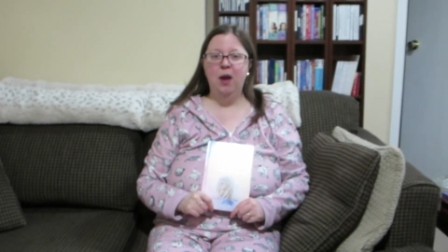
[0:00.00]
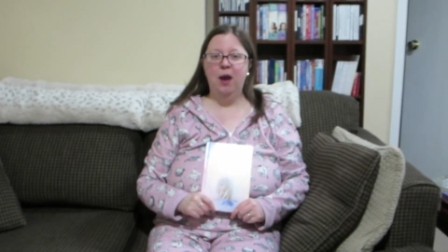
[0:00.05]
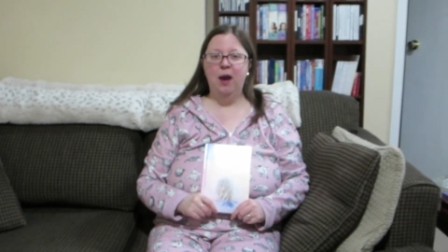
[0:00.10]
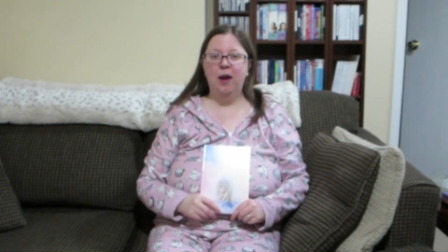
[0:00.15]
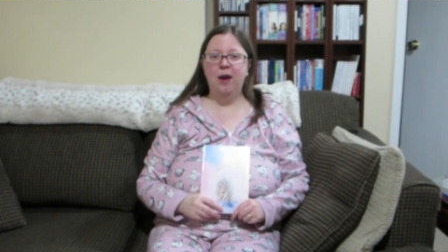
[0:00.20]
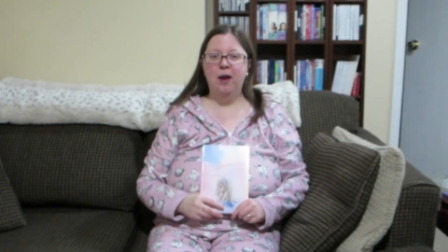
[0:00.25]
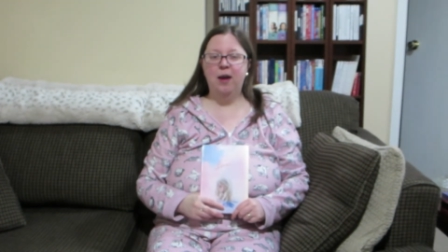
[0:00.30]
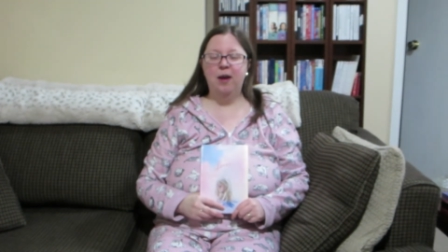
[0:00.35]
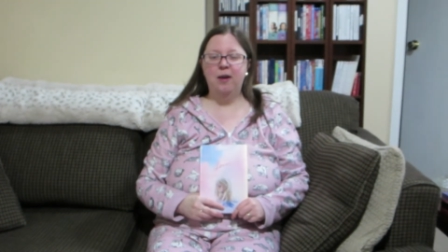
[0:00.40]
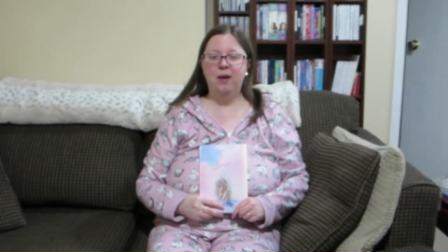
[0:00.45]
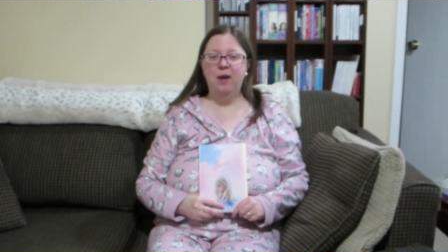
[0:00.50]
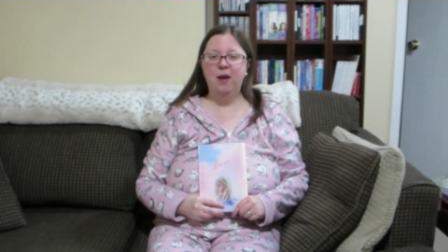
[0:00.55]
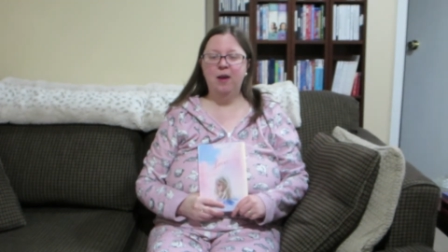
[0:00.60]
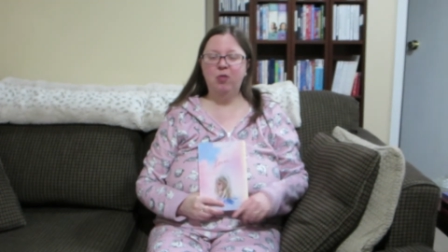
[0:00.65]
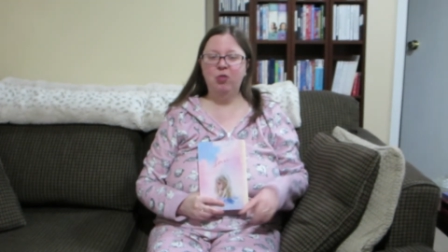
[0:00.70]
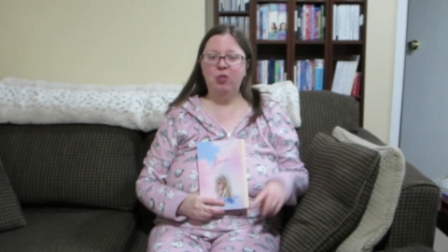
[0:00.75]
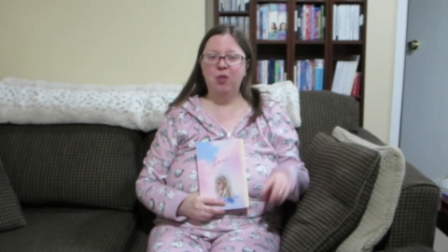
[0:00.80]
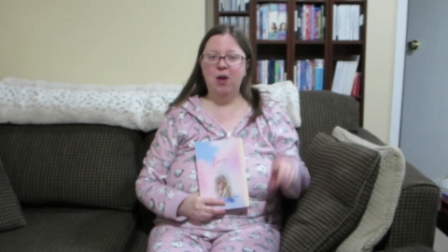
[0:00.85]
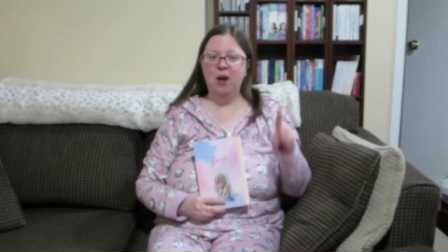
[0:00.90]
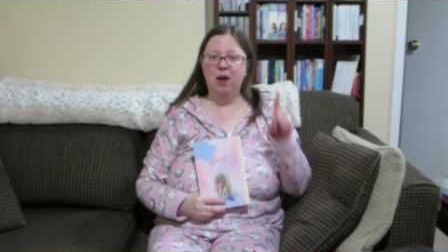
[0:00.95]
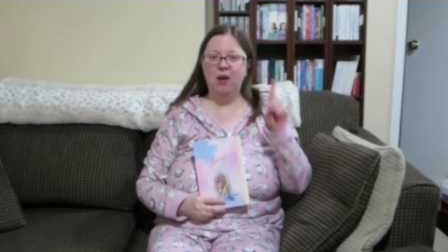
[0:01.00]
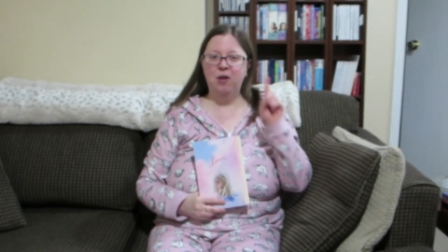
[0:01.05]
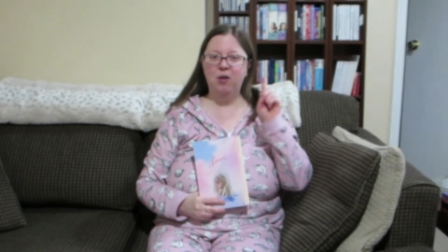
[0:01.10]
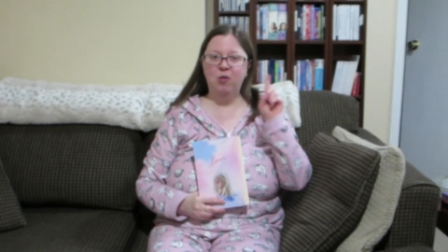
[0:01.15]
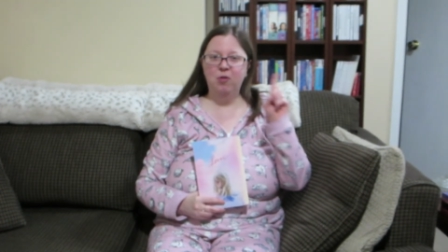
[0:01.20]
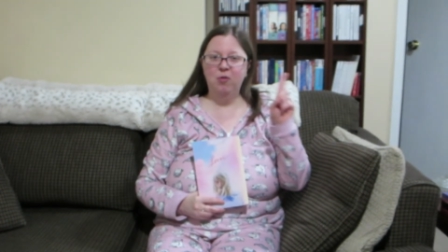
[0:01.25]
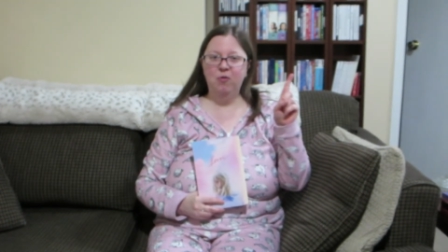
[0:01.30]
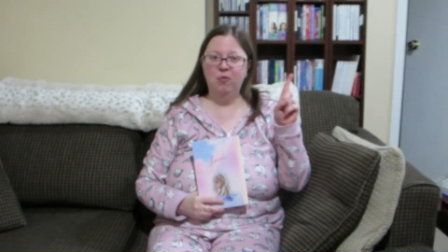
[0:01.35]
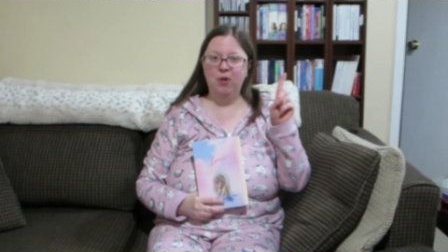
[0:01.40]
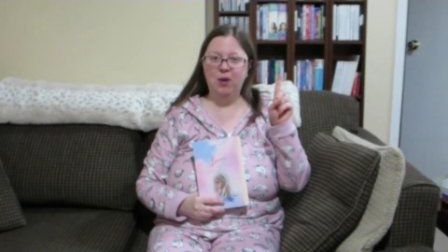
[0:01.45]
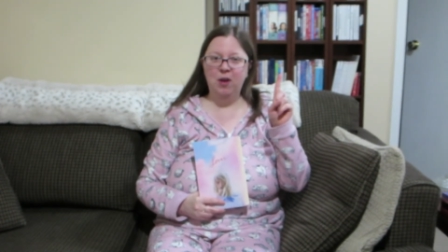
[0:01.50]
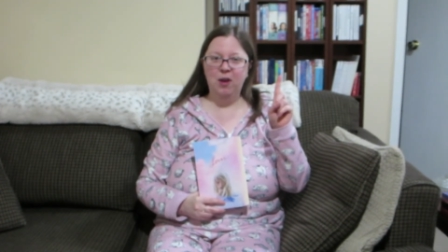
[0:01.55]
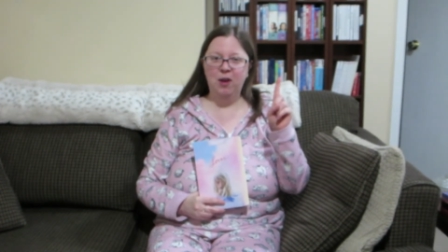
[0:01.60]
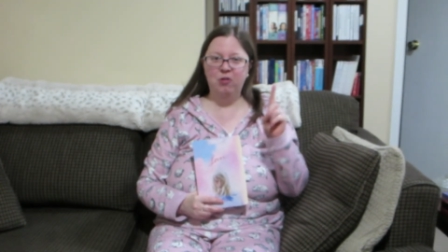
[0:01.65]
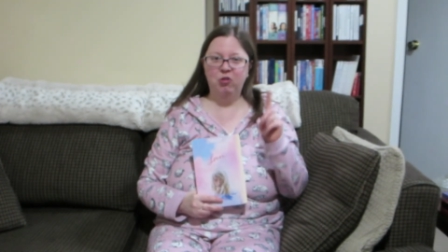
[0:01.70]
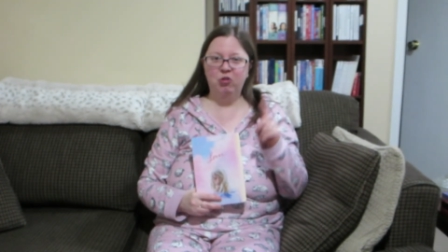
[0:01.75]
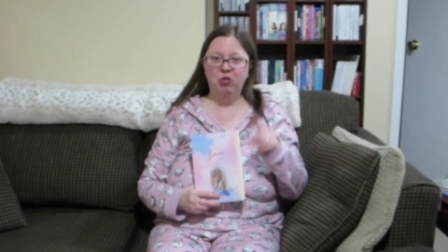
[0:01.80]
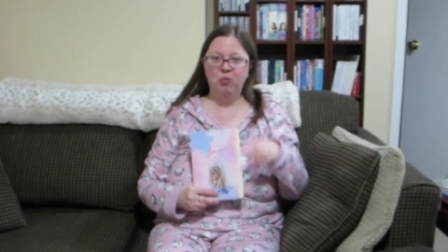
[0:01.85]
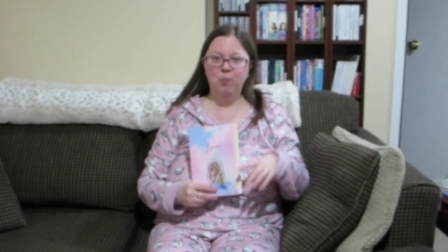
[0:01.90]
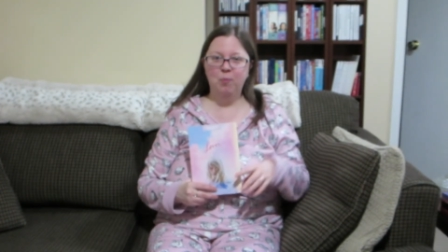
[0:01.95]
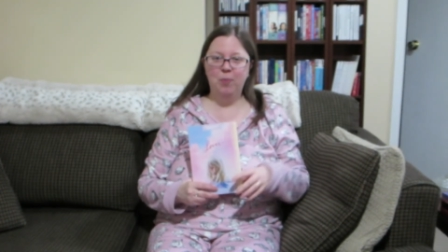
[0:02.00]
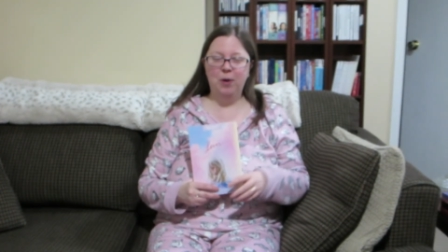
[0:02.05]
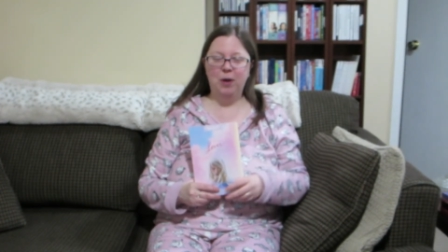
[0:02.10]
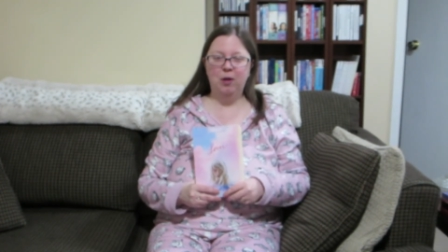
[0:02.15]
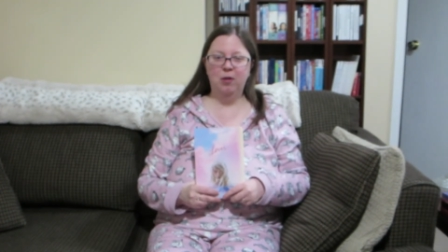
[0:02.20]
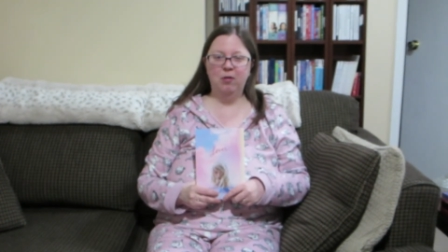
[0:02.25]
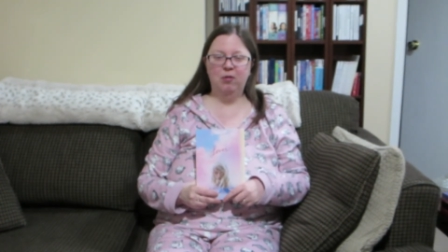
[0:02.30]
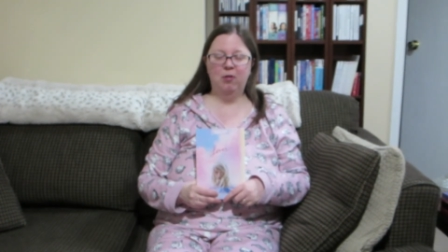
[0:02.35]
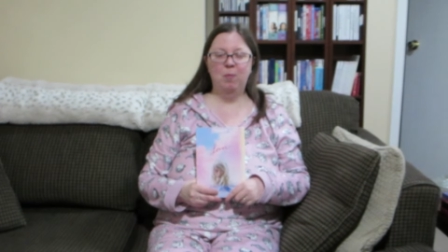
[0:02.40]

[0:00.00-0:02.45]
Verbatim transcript: and hit that notification bell